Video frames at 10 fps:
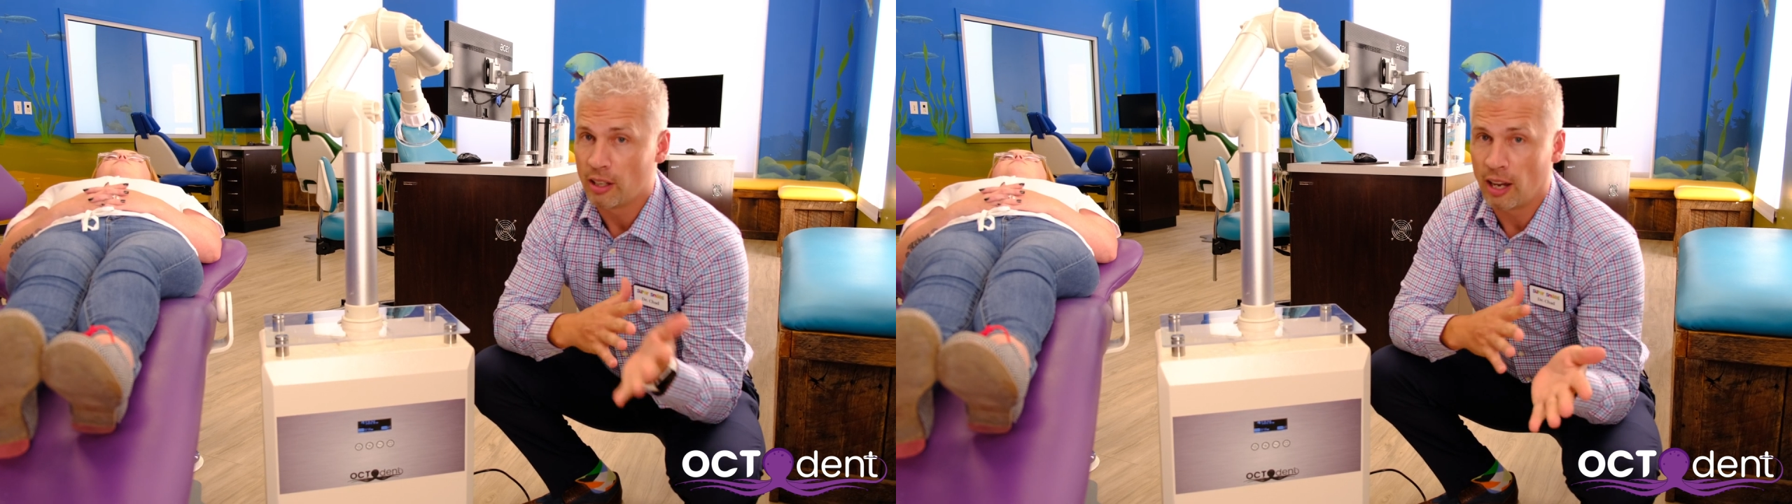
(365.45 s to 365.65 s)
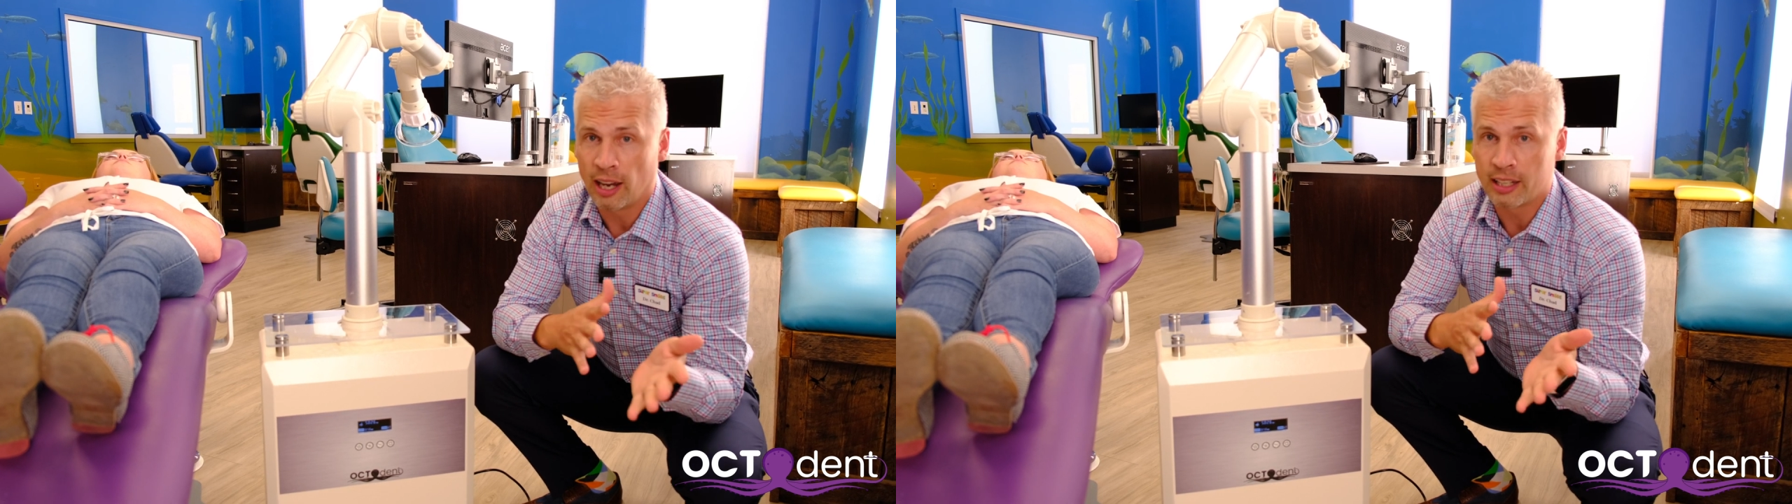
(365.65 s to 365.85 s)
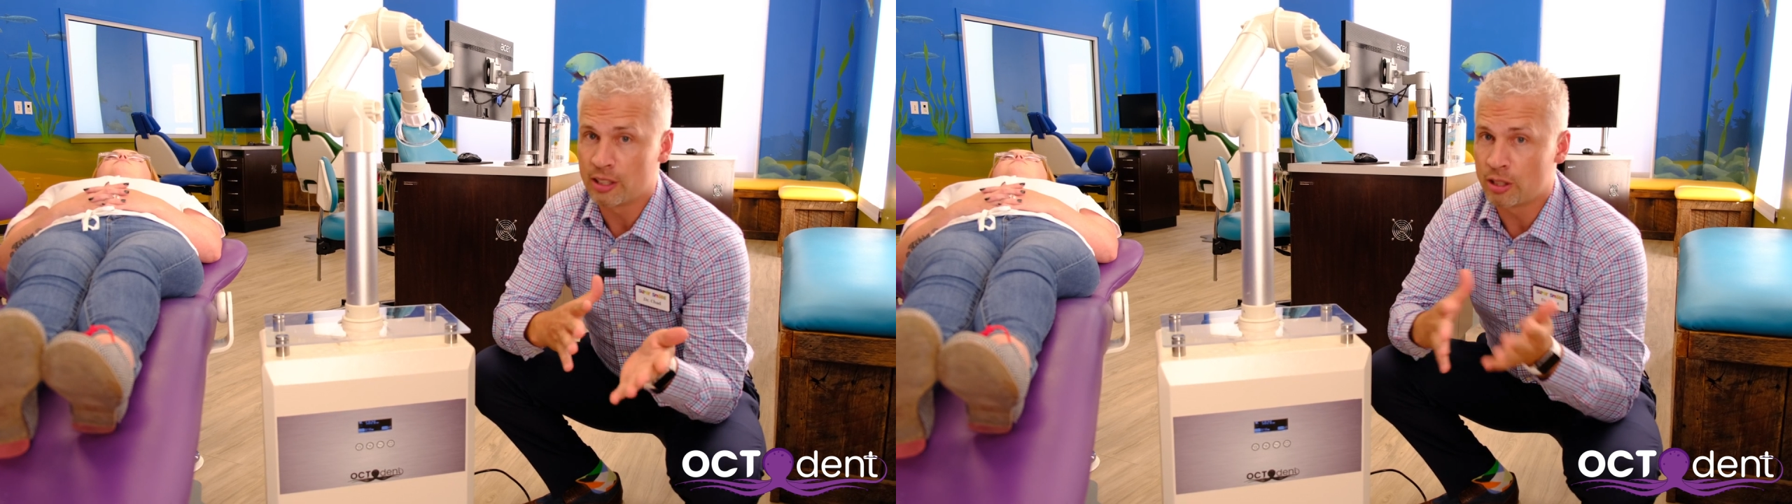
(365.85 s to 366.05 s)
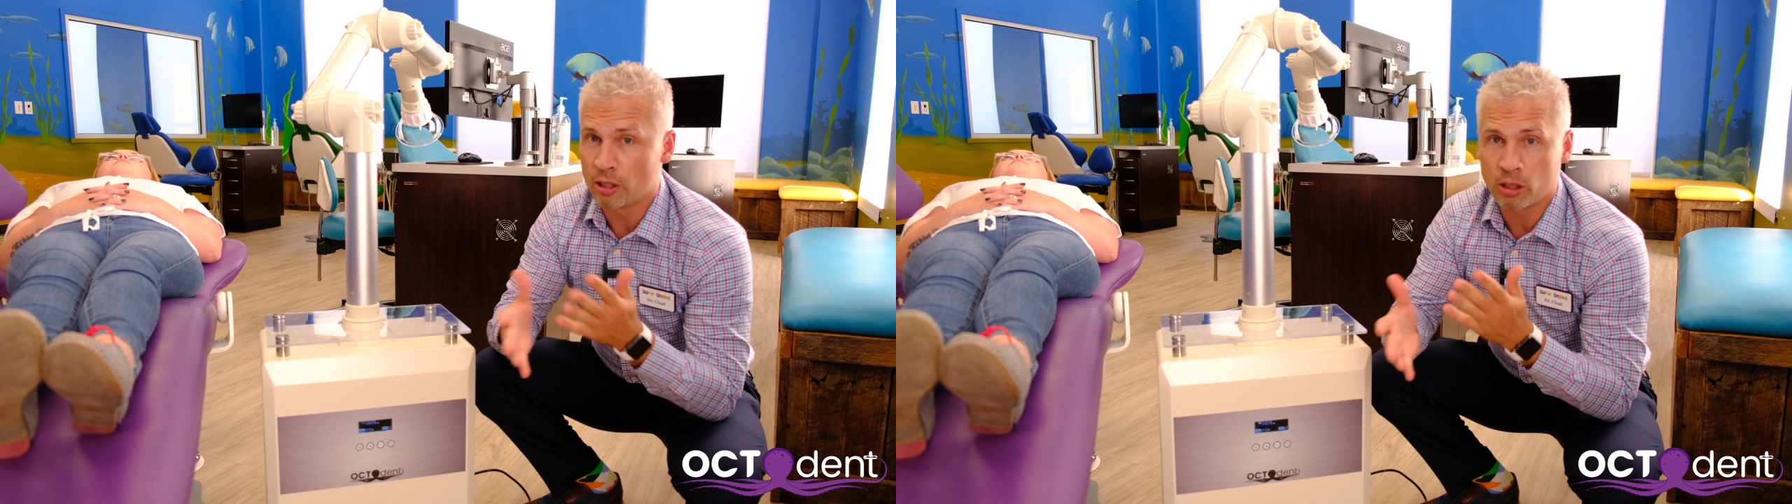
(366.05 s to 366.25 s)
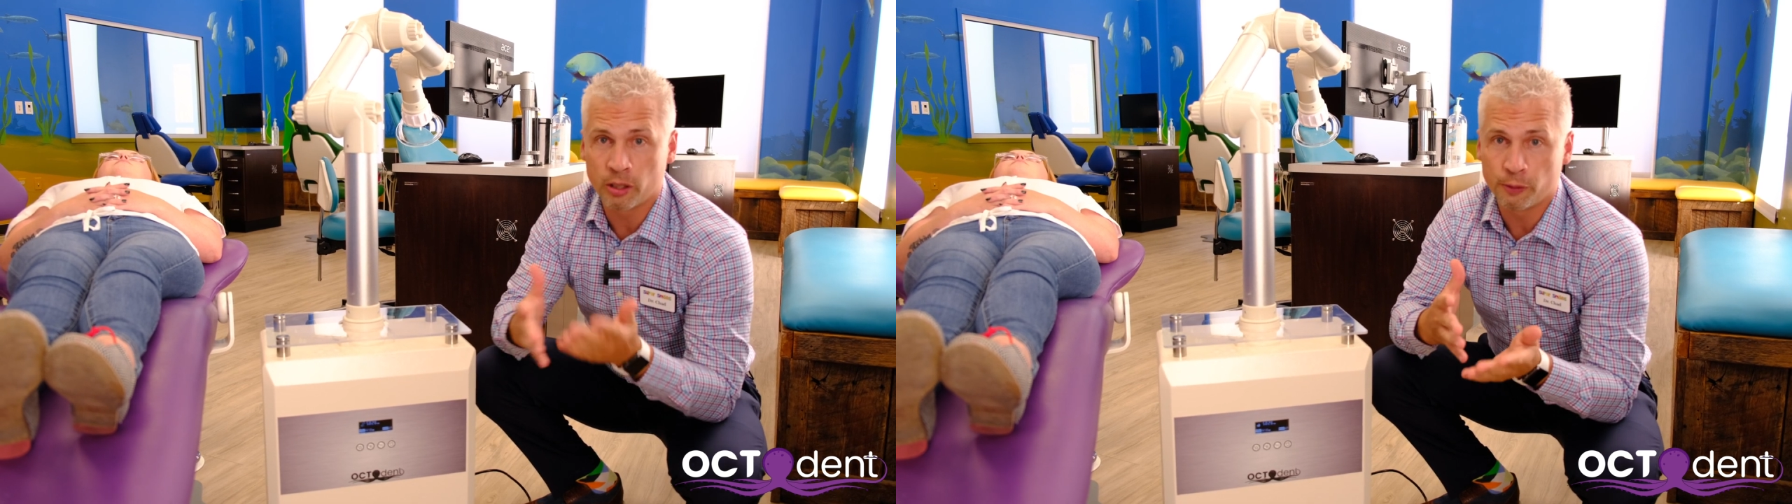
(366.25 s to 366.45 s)
I could
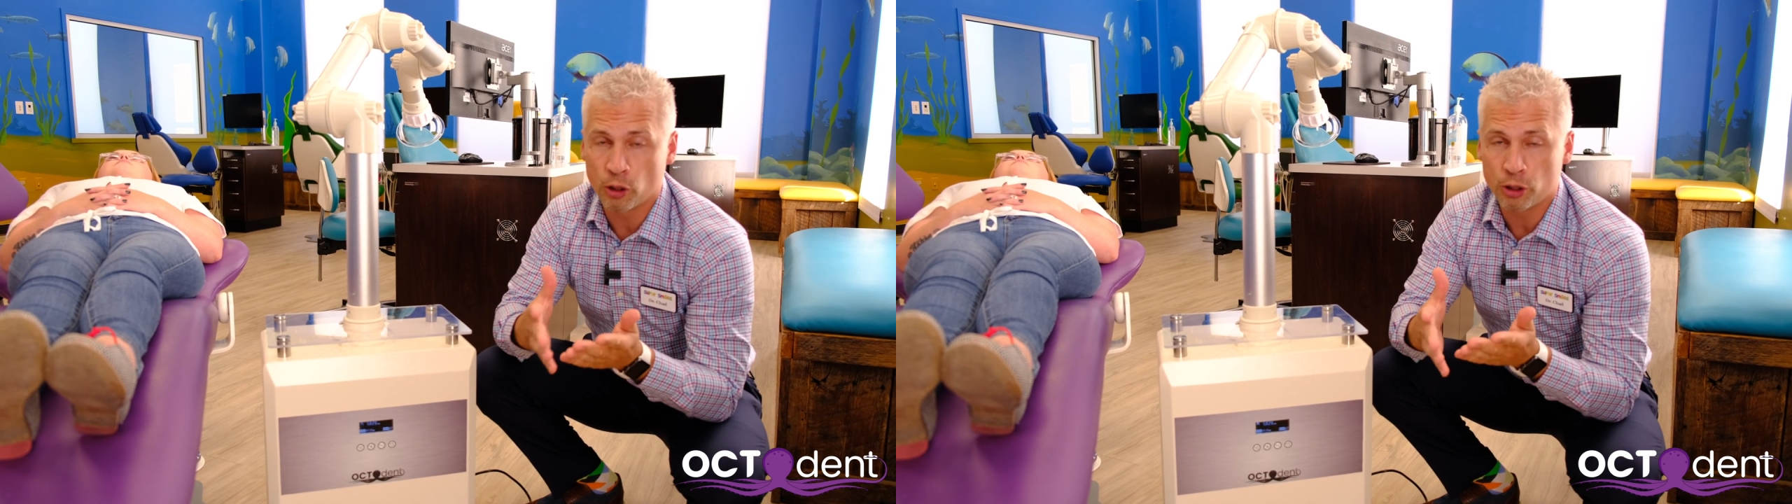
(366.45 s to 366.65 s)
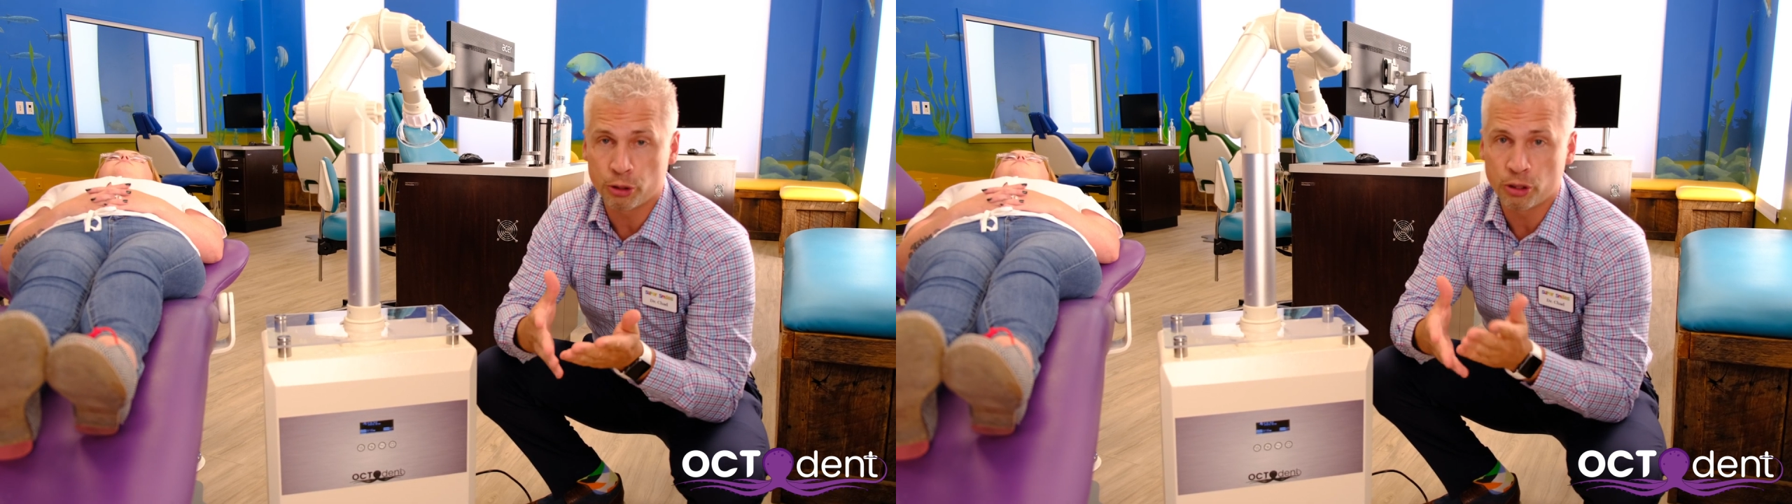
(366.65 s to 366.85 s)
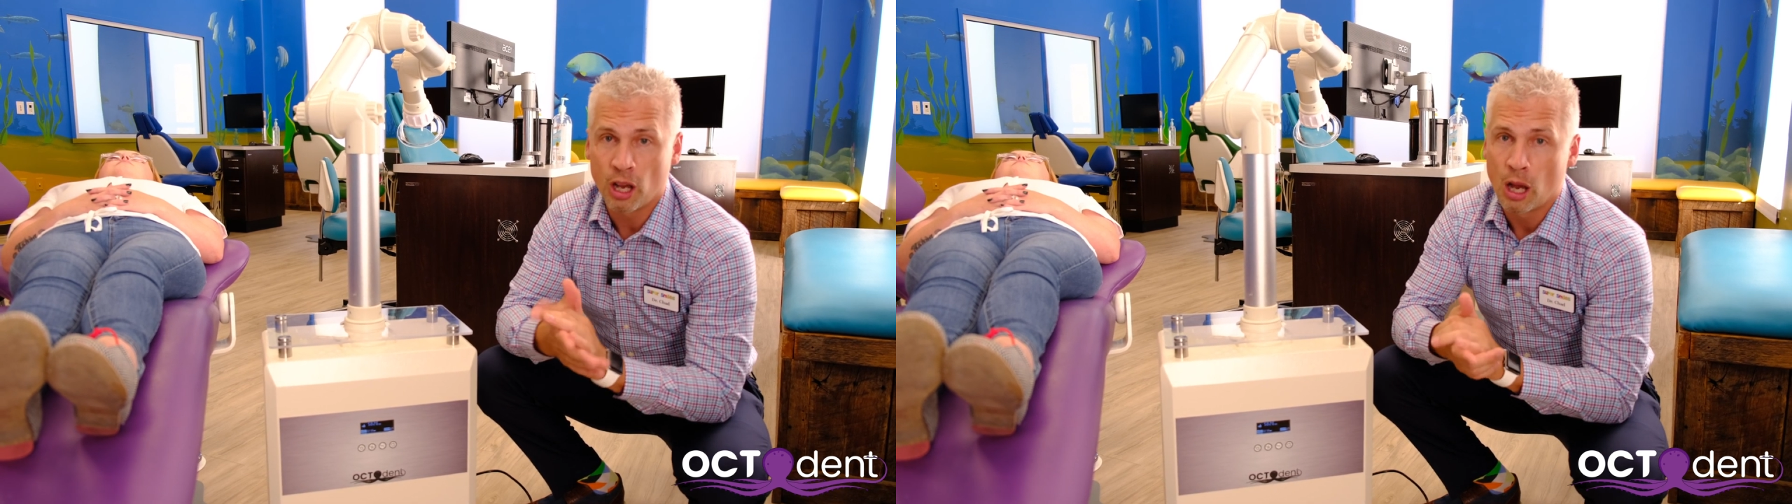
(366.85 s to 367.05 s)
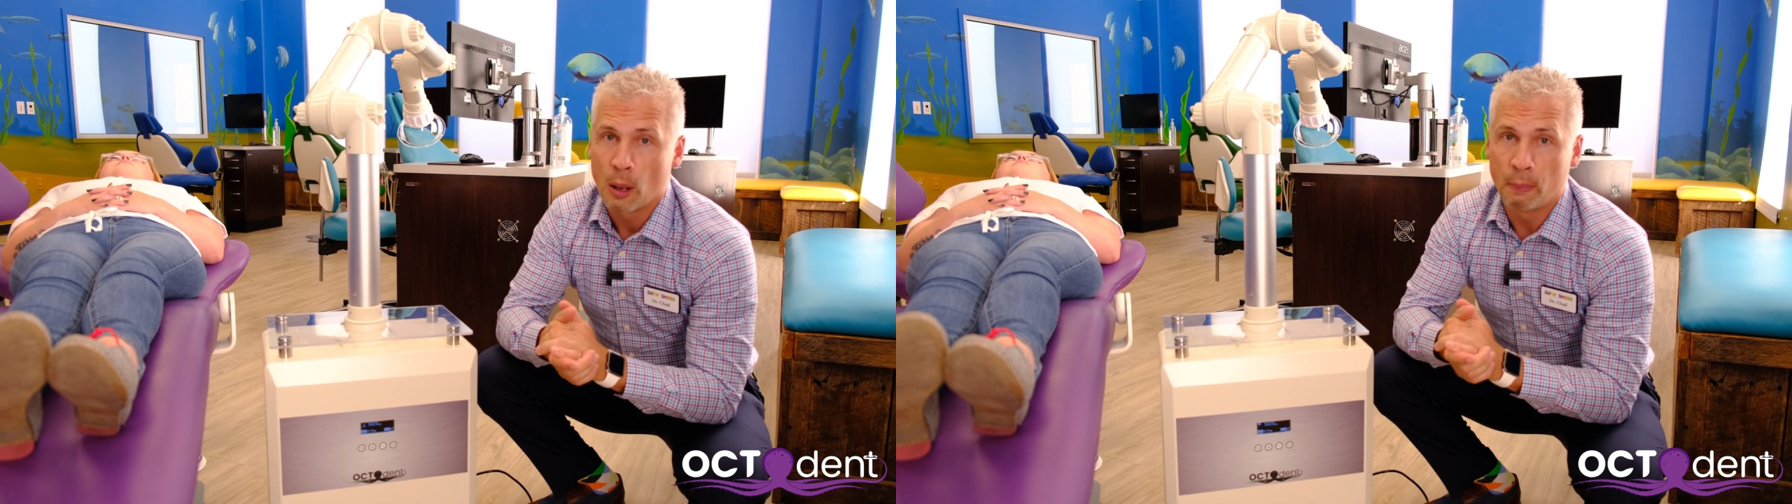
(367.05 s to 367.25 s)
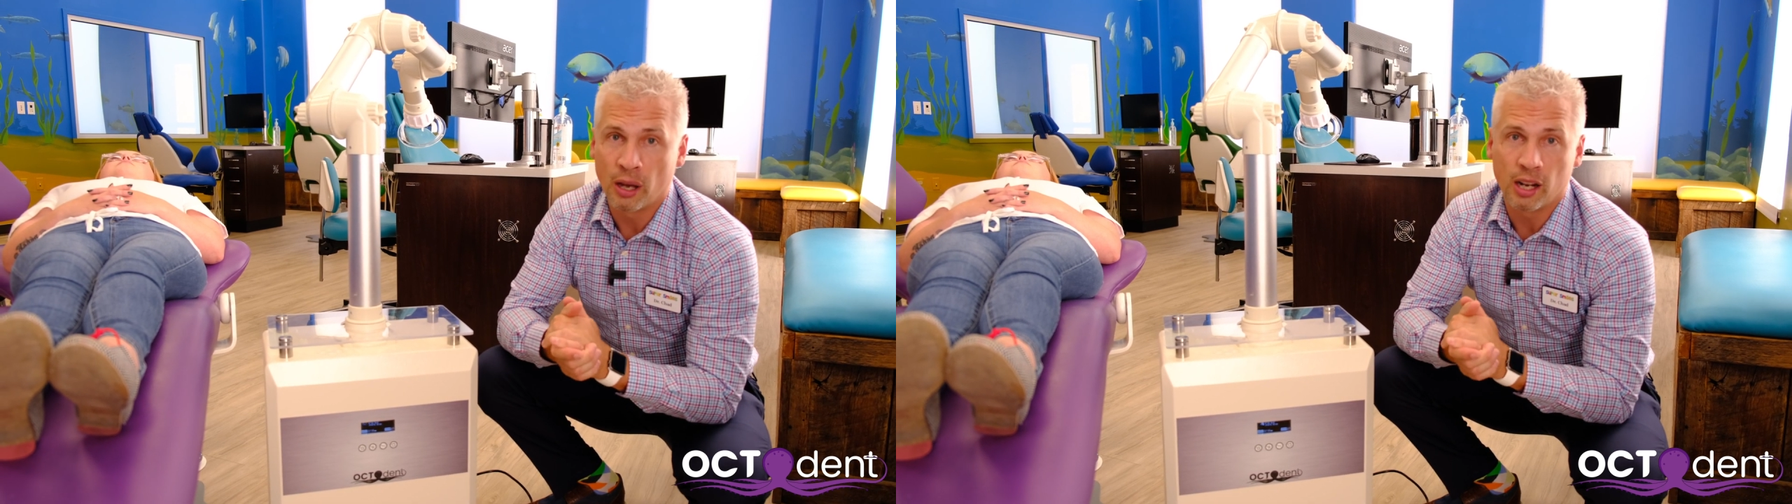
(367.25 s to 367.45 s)
still converse,
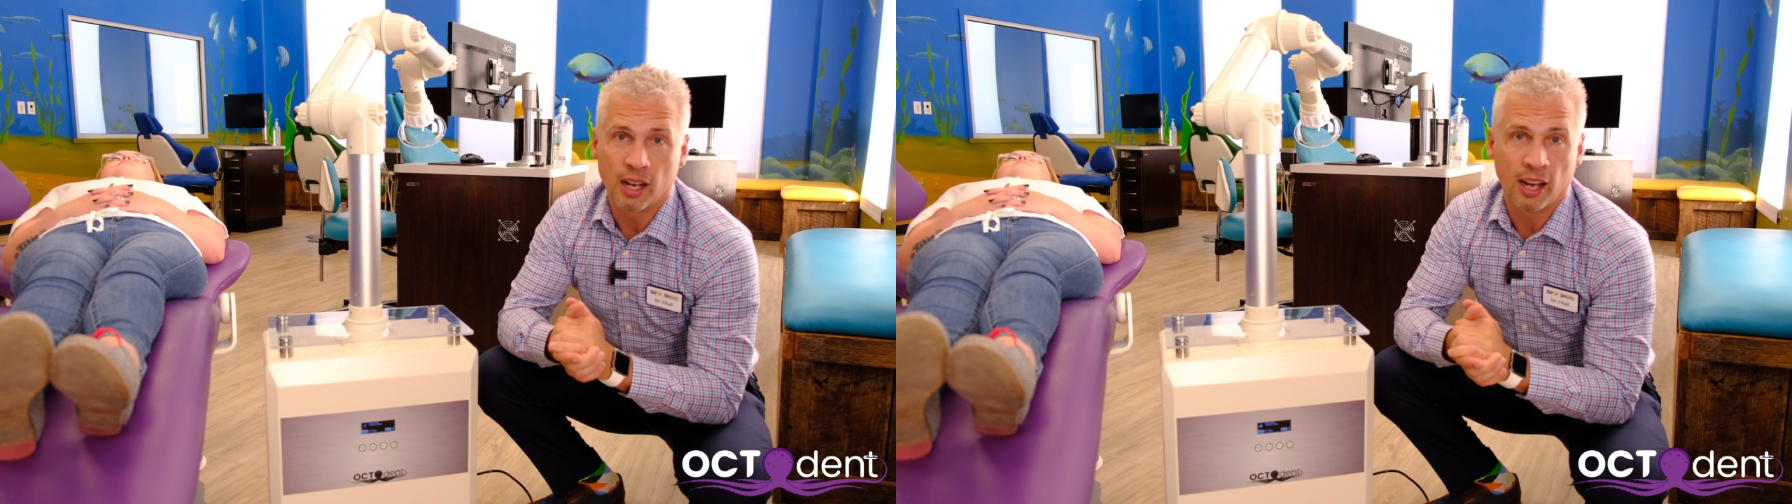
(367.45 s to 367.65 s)
but